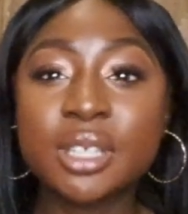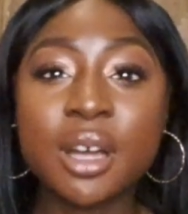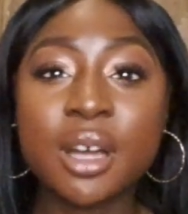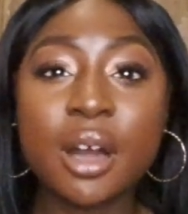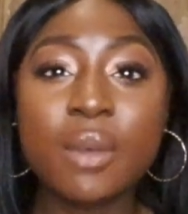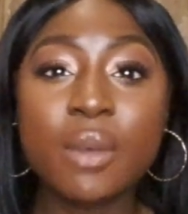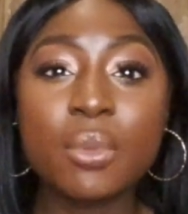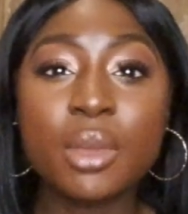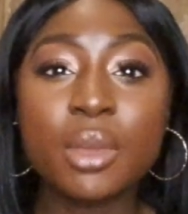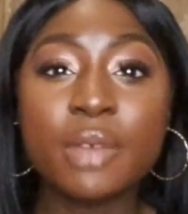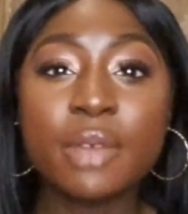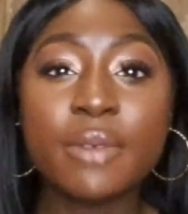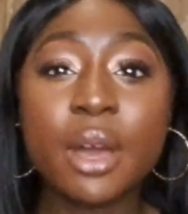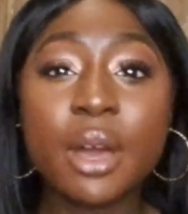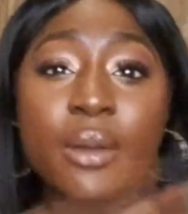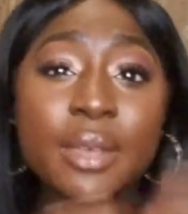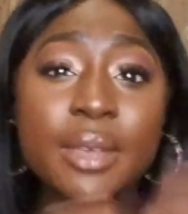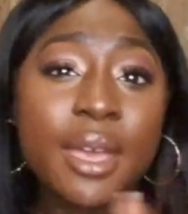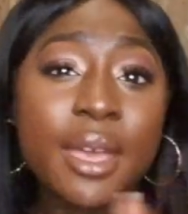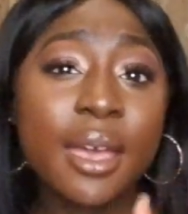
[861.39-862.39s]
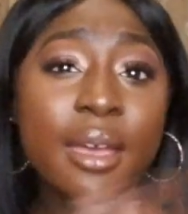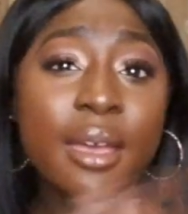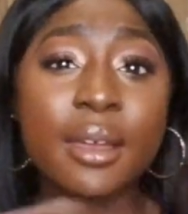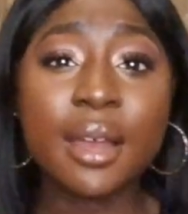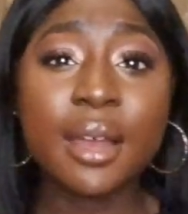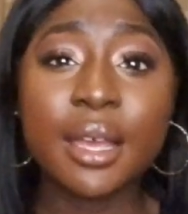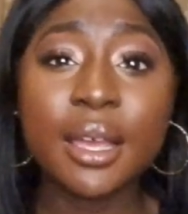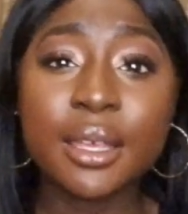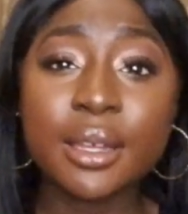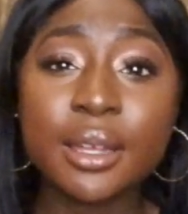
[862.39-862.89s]
come with, oh yeah,
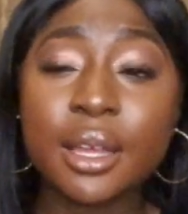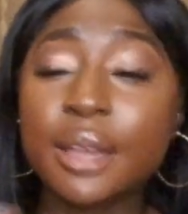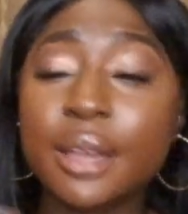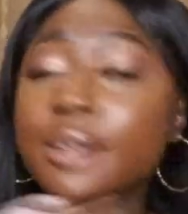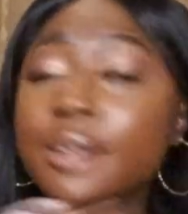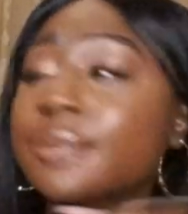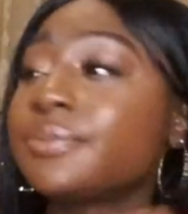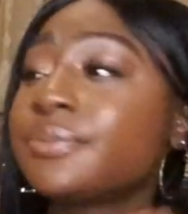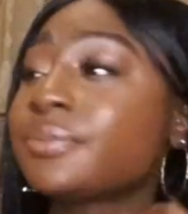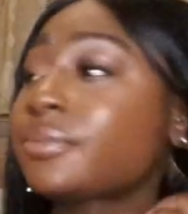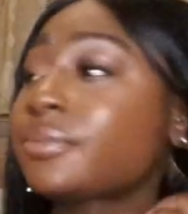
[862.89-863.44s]
like, you know,